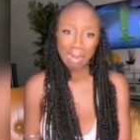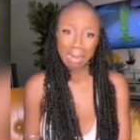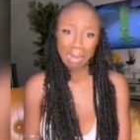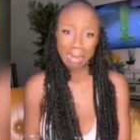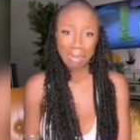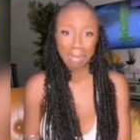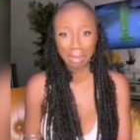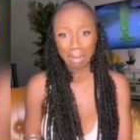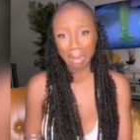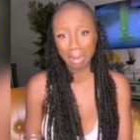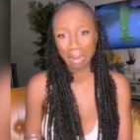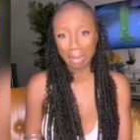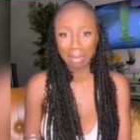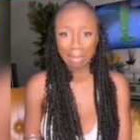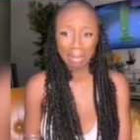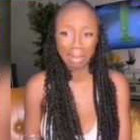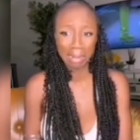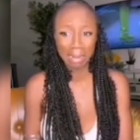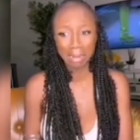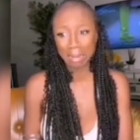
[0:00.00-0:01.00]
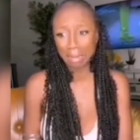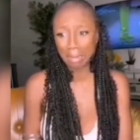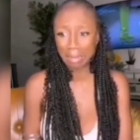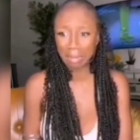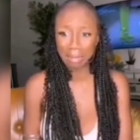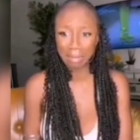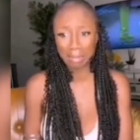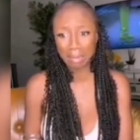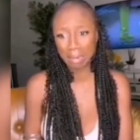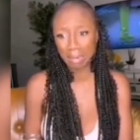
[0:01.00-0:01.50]
Oh God,
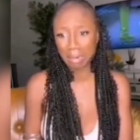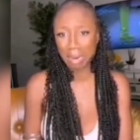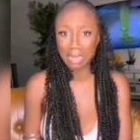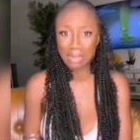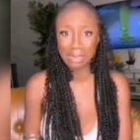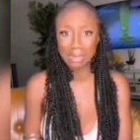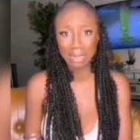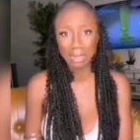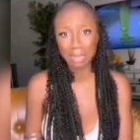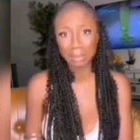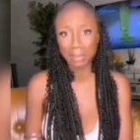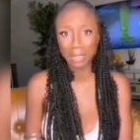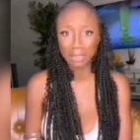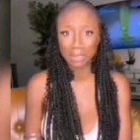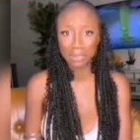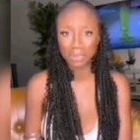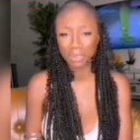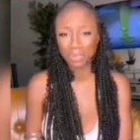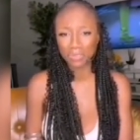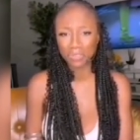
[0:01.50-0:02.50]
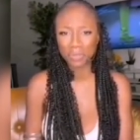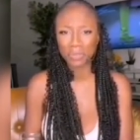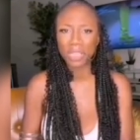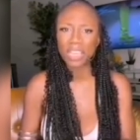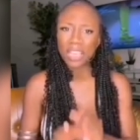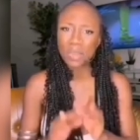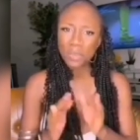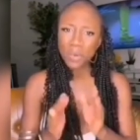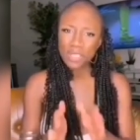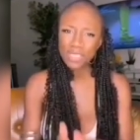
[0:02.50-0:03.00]
Korra is taking my children from
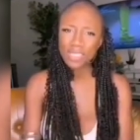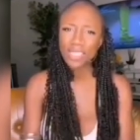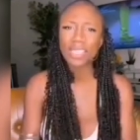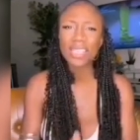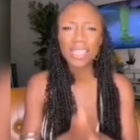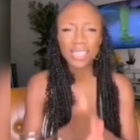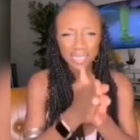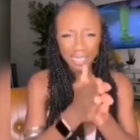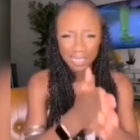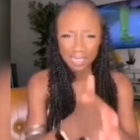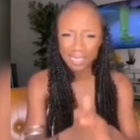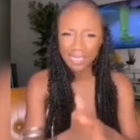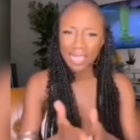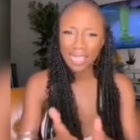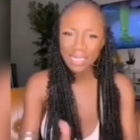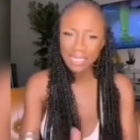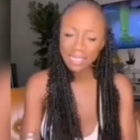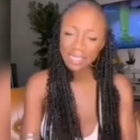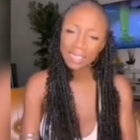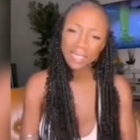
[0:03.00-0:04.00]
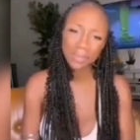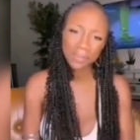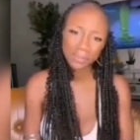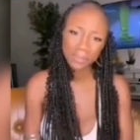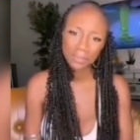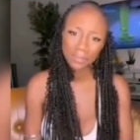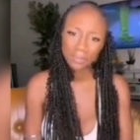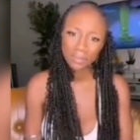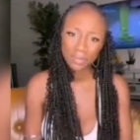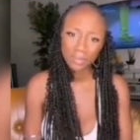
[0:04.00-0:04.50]
me. He wants the kids, he's getting
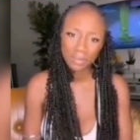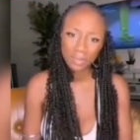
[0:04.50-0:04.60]
them.